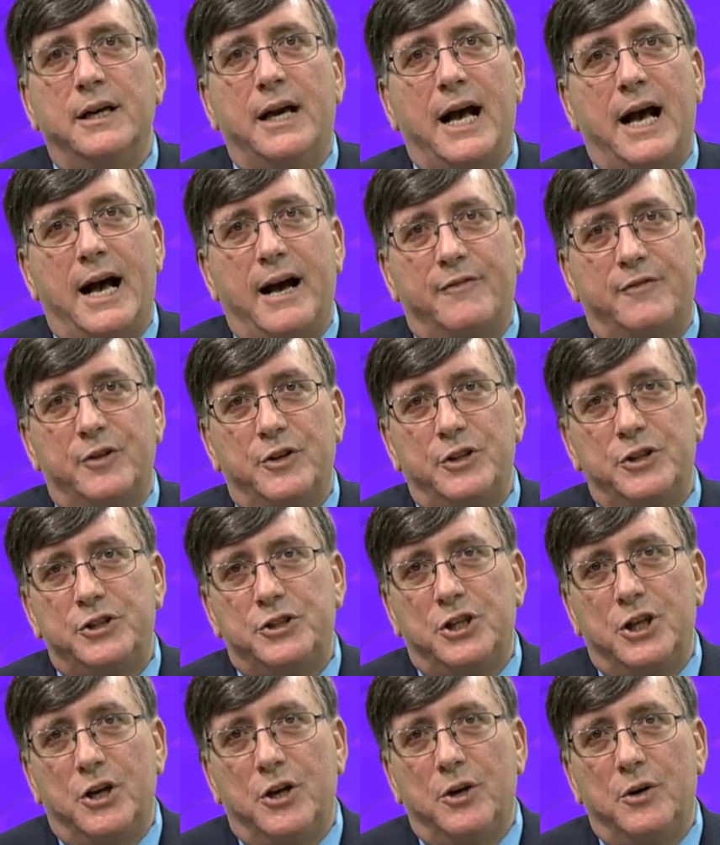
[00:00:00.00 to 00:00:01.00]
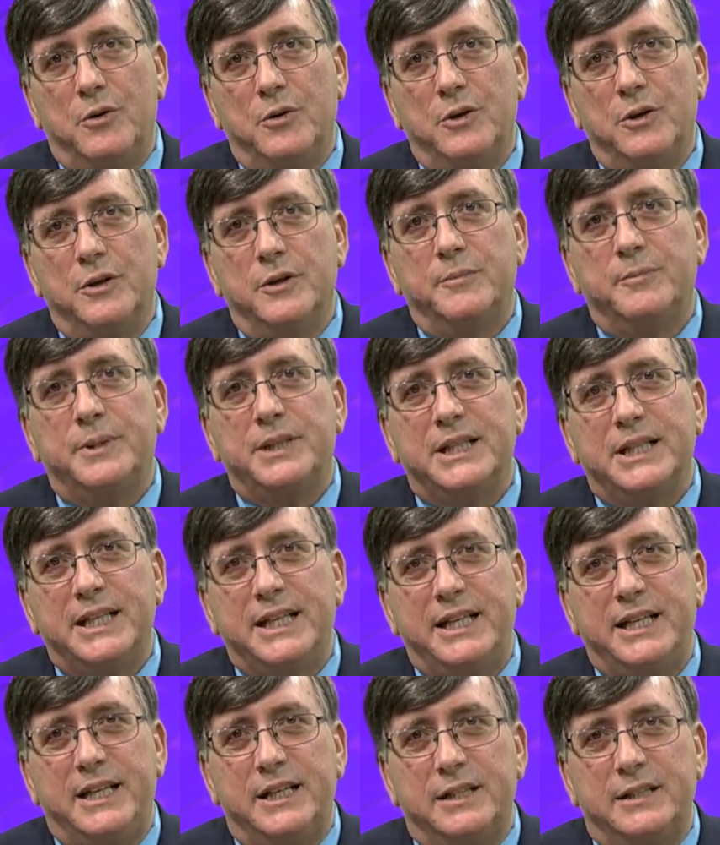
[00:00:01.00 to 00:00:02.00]
After the show,
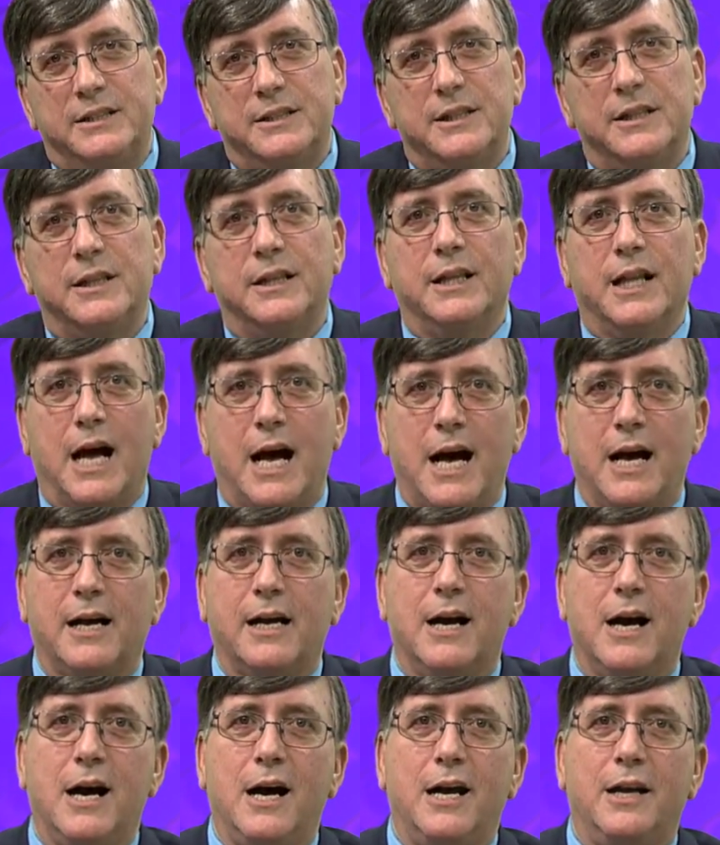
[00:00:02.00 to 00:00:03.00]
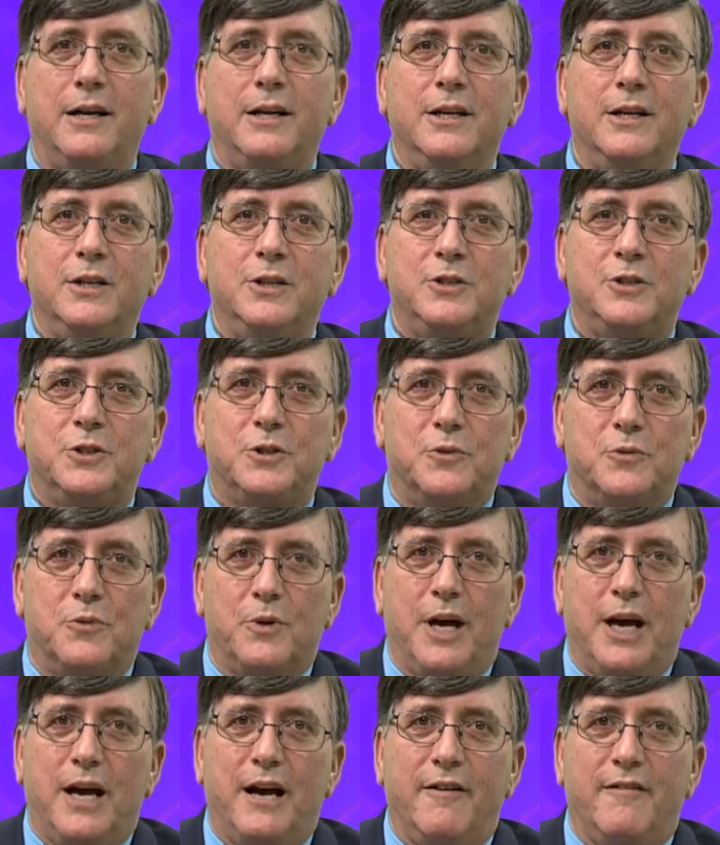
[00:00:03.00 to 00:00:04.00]
please log on to
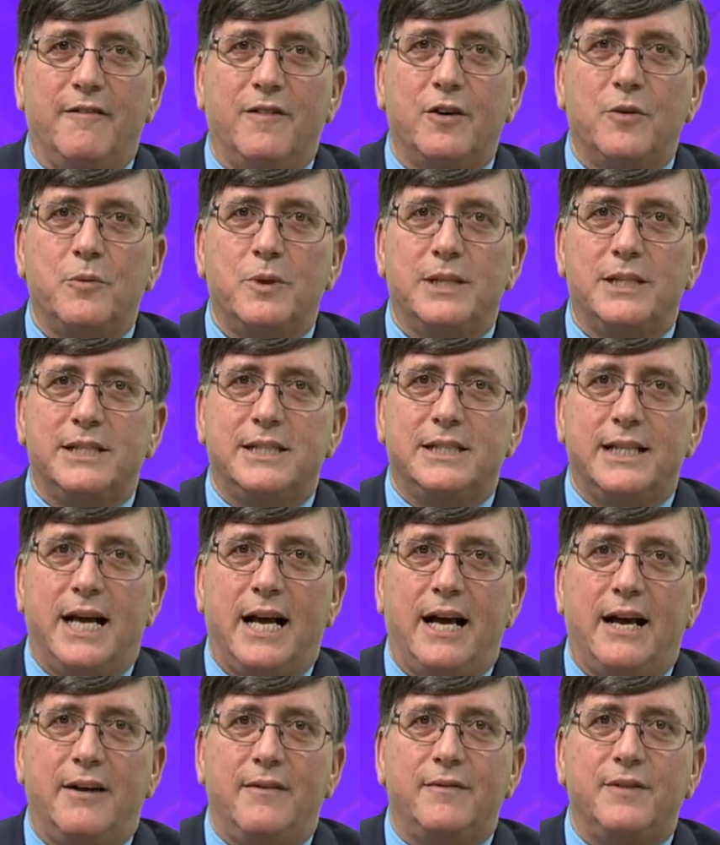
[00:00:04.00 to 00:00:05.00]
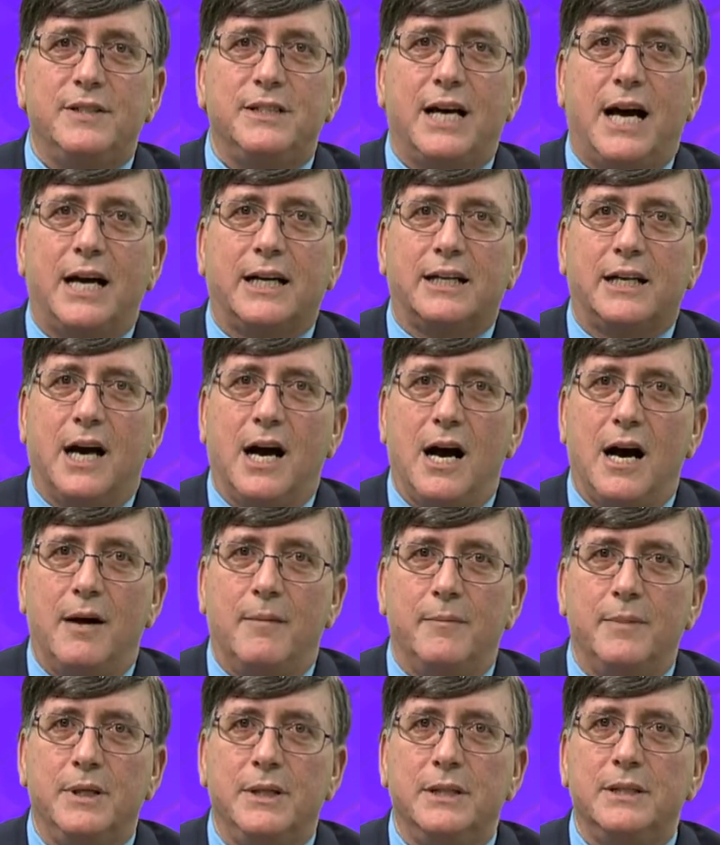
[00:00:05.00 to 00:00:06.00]
RevwithZev.com
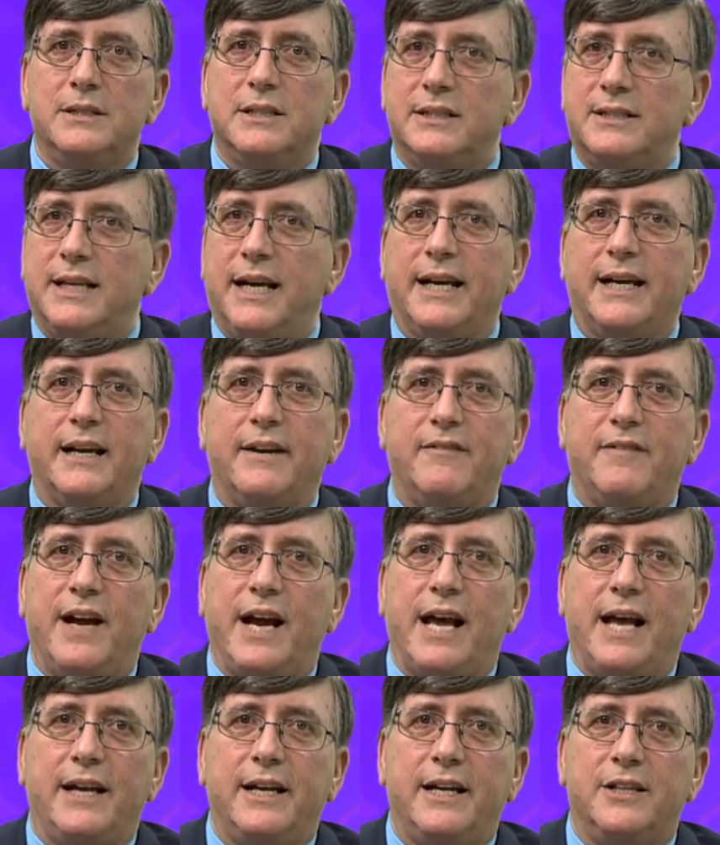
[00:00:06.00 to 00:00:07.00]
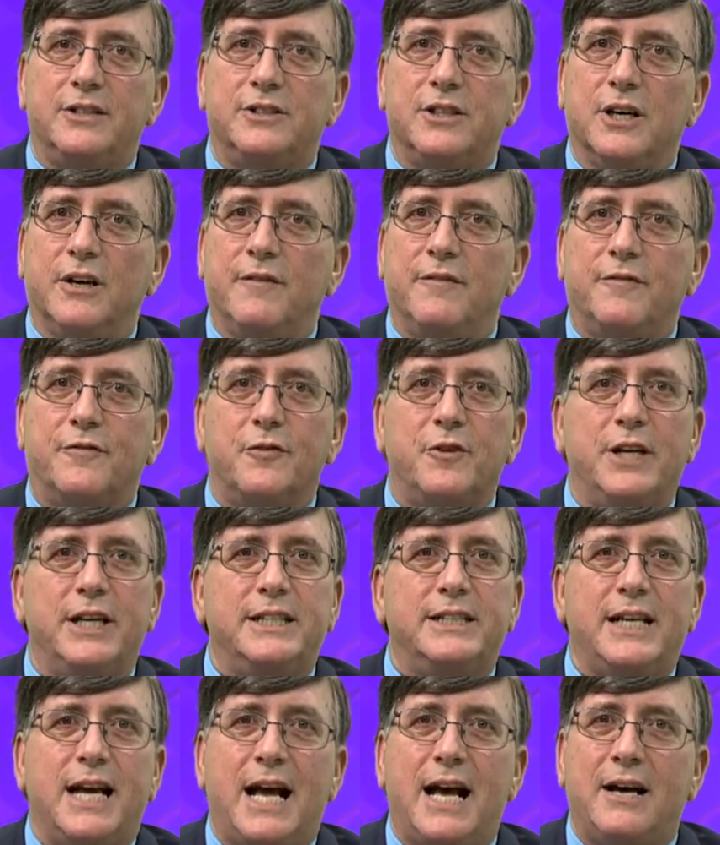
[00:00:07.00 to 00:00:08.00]
to take advantage of free
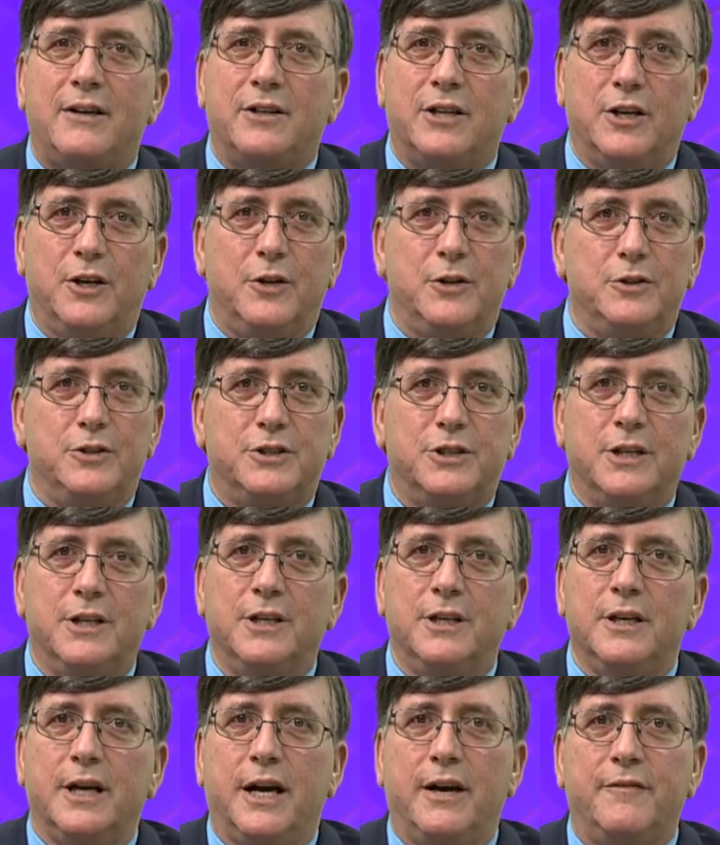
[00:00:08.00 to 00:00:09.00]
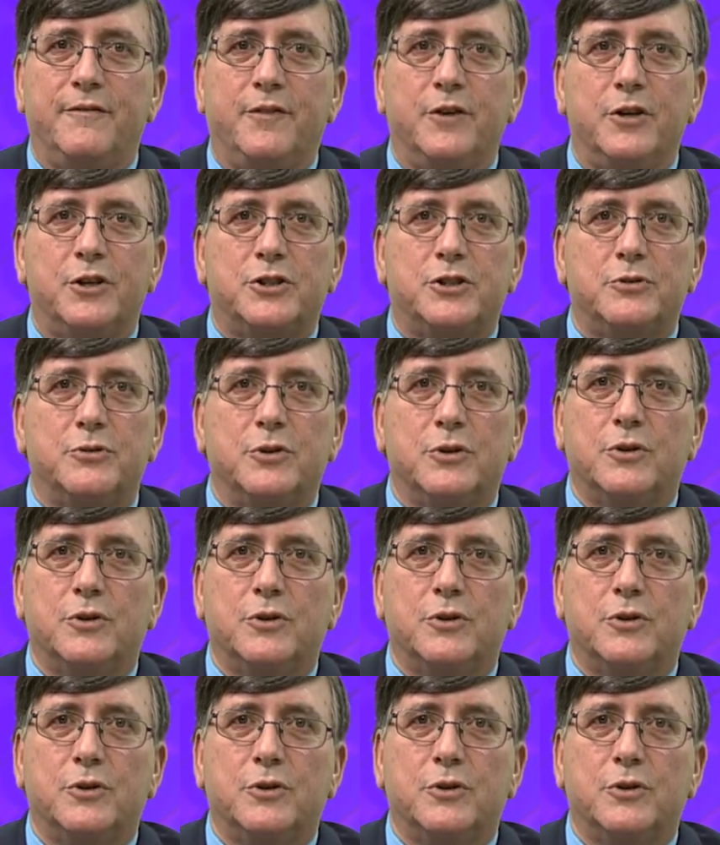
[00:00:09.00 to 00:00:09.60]
downloads and virtual